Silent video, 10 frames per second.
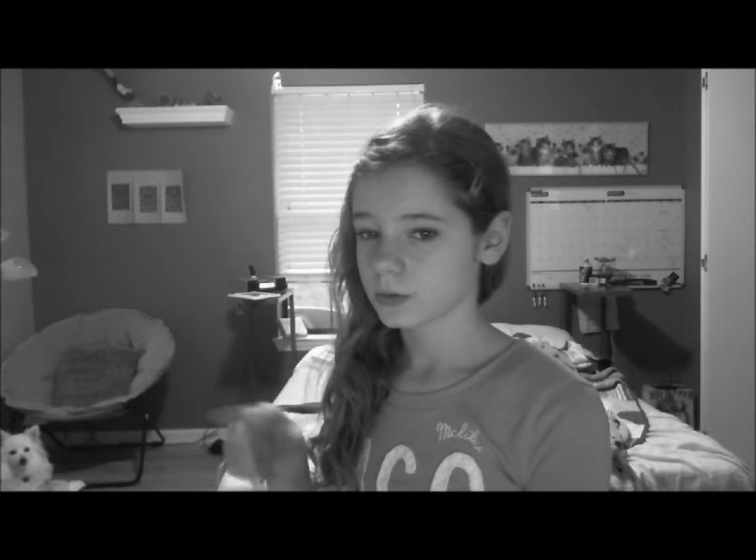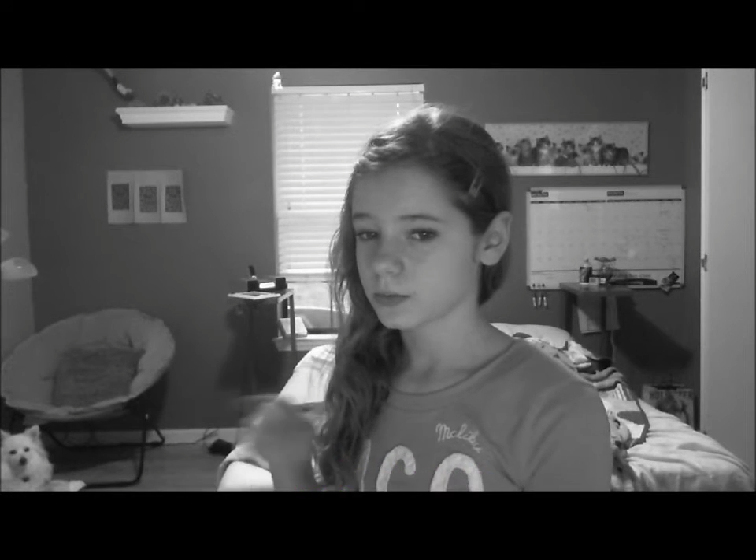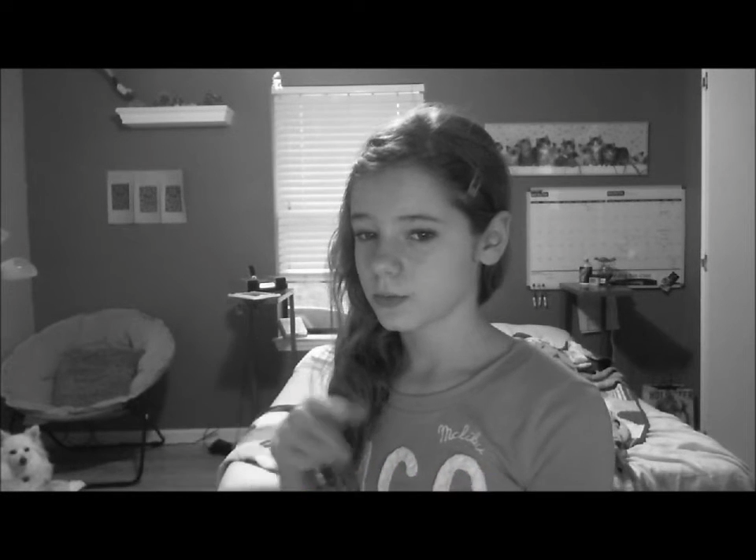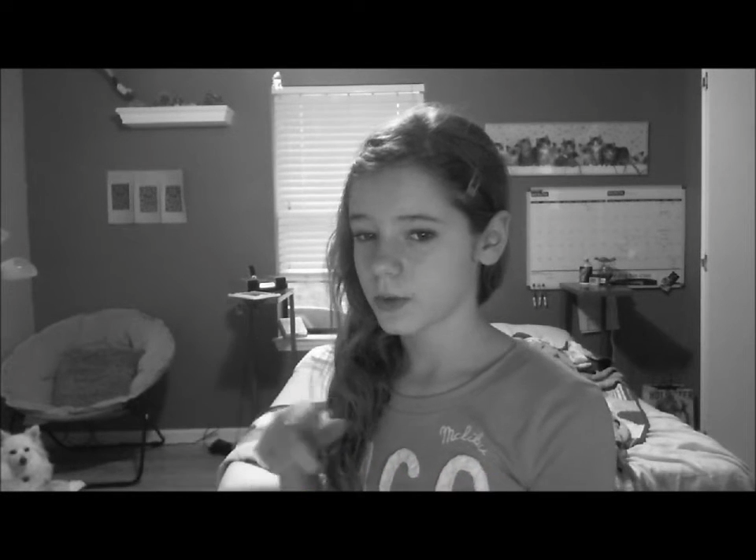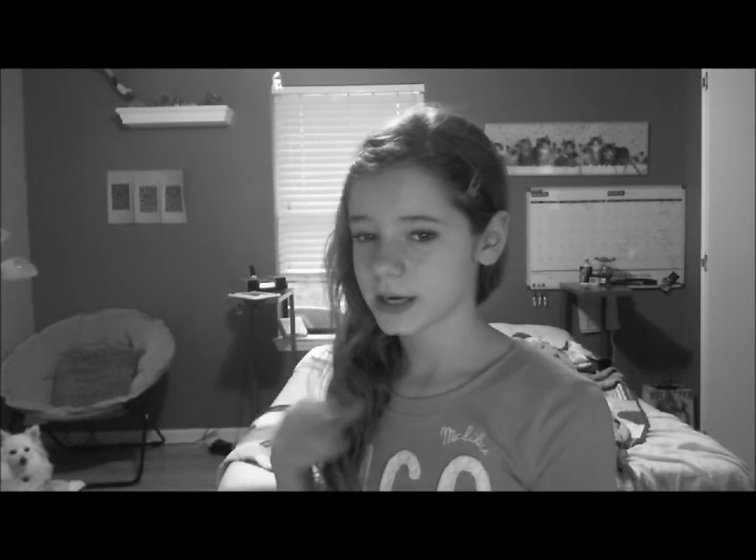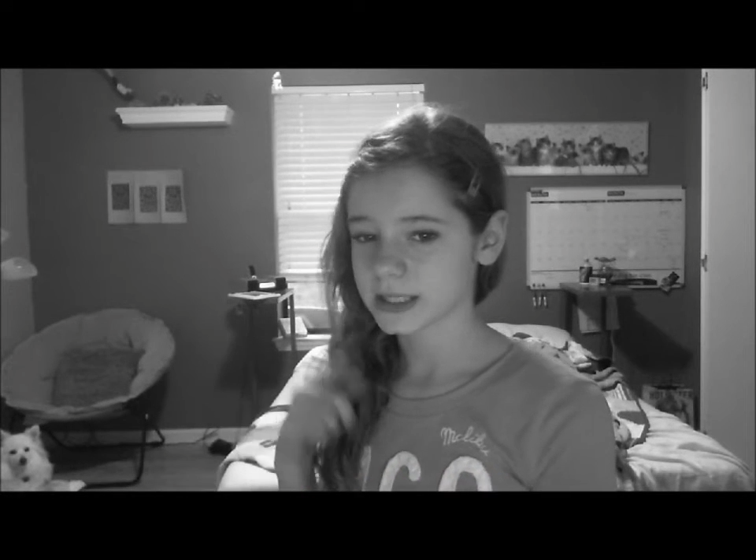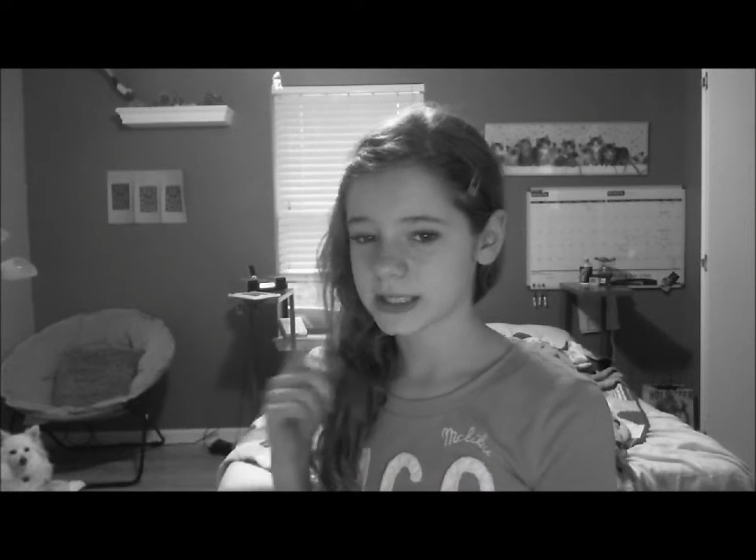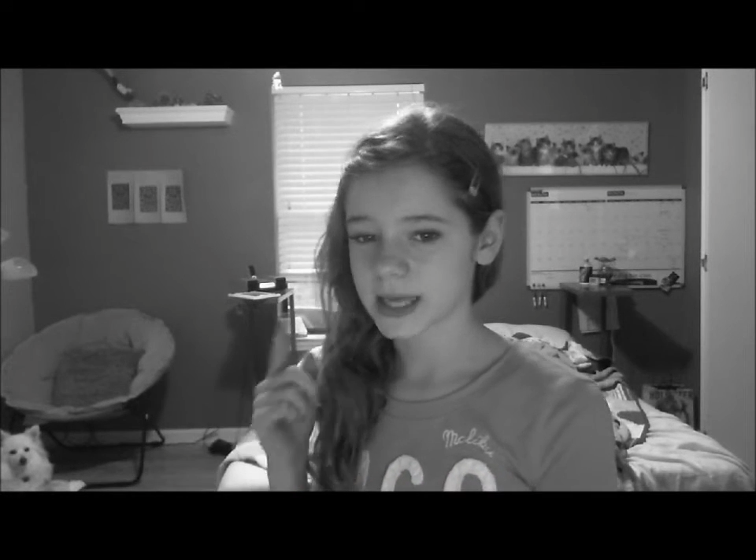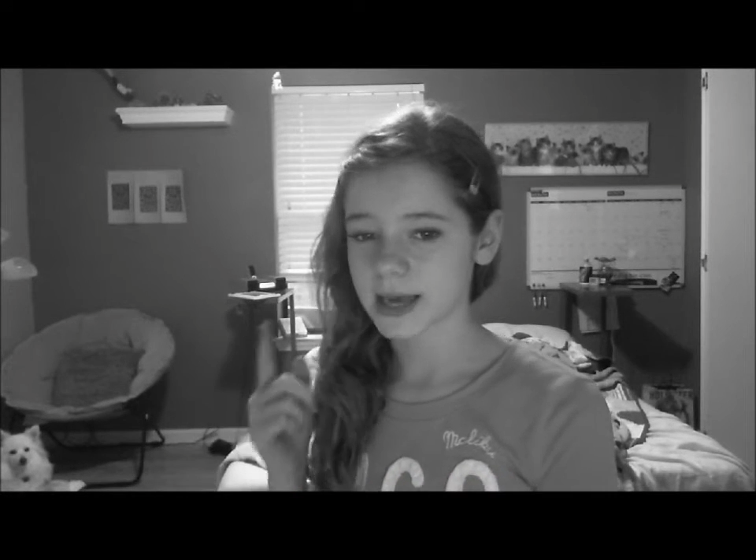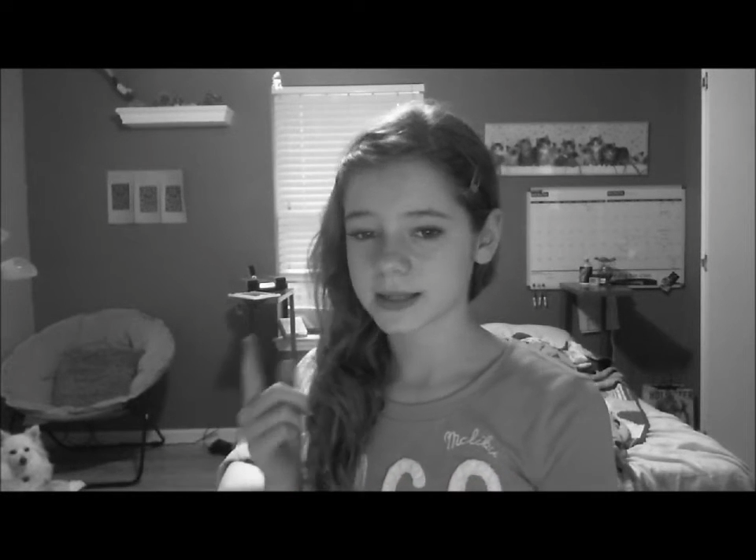what it
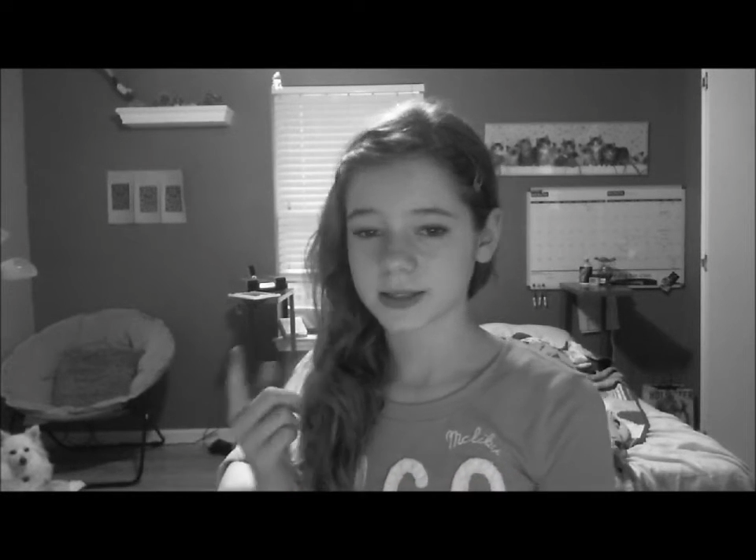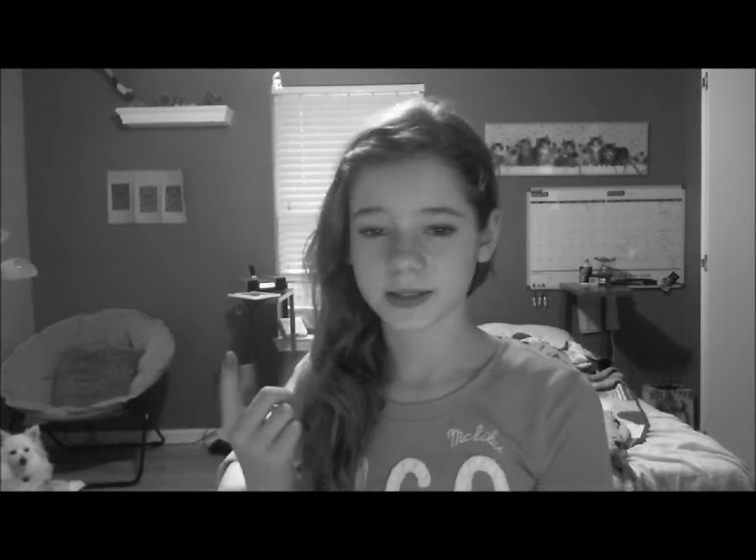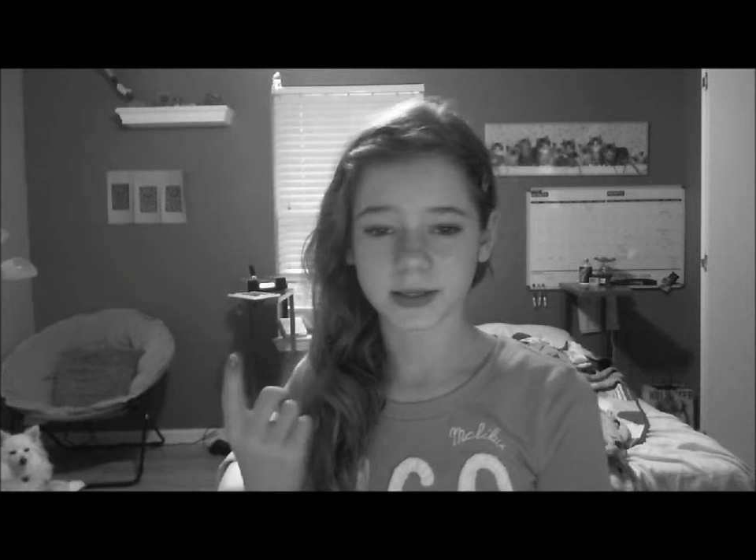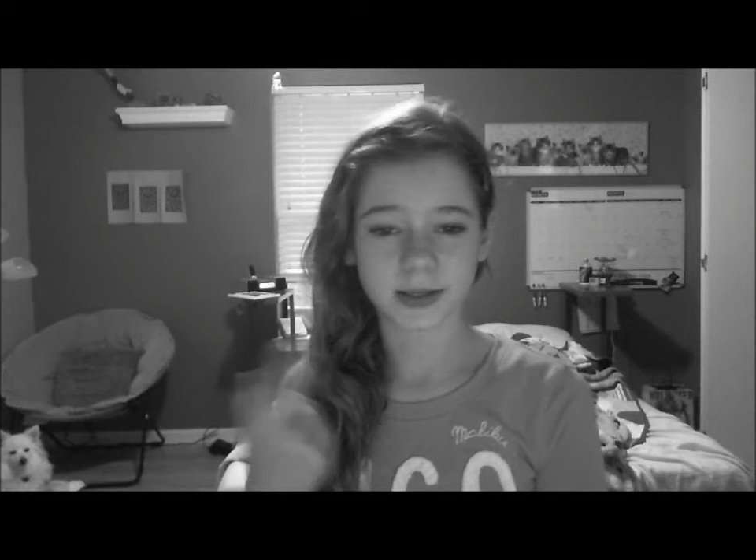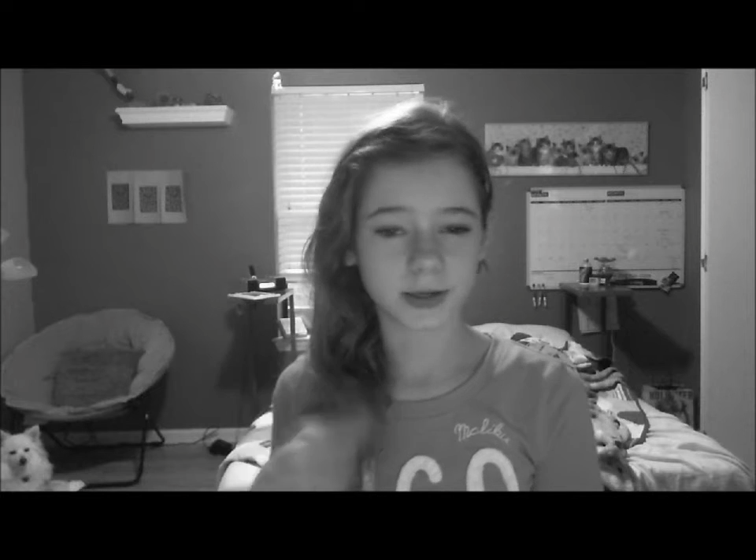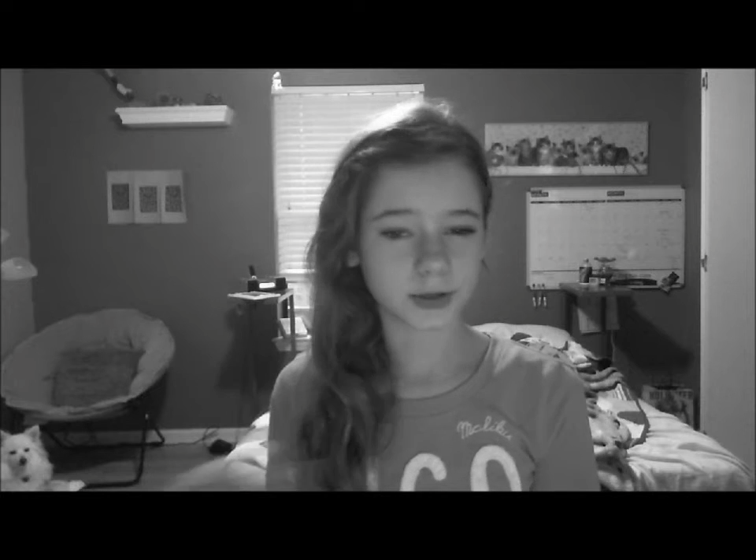says in the